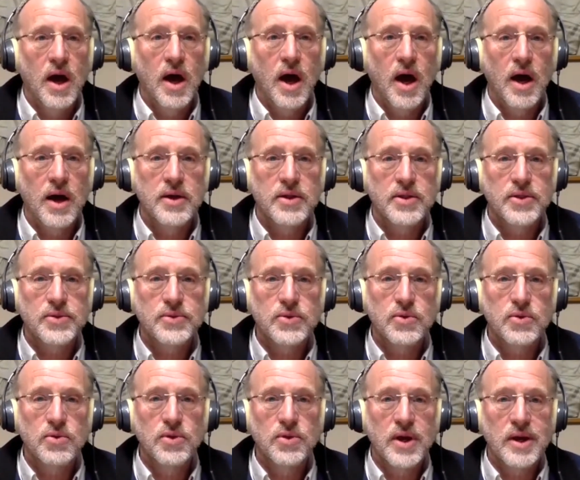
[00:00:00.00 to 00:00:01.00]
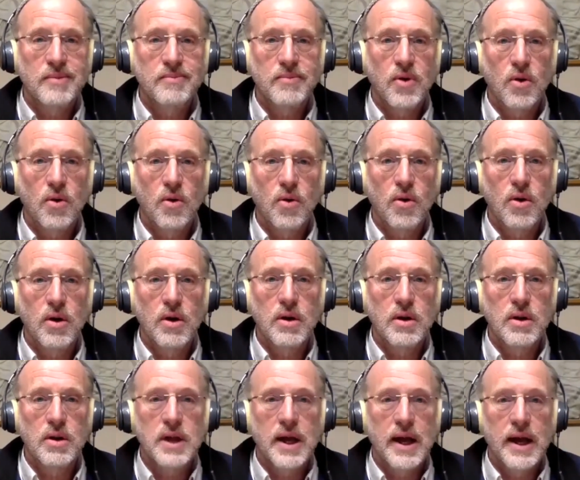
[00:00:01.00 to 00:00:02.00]
I threw them
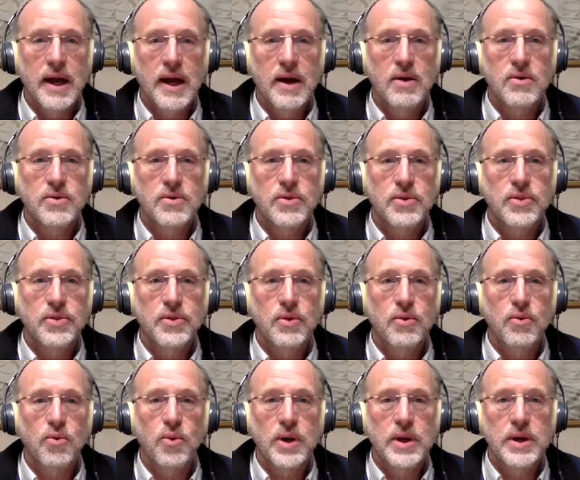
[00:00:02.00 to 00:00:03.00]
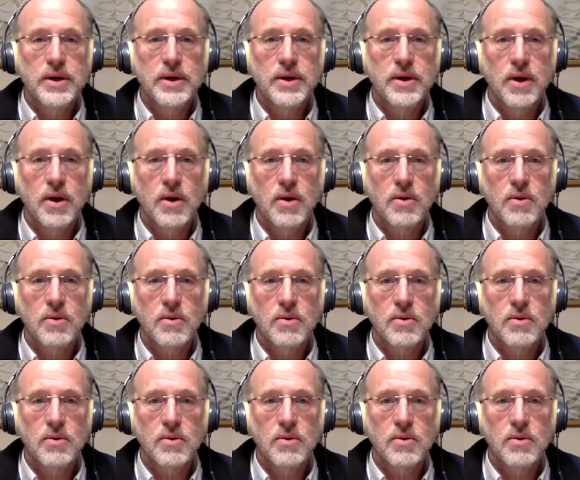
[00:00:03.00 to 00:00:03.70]
all out the window.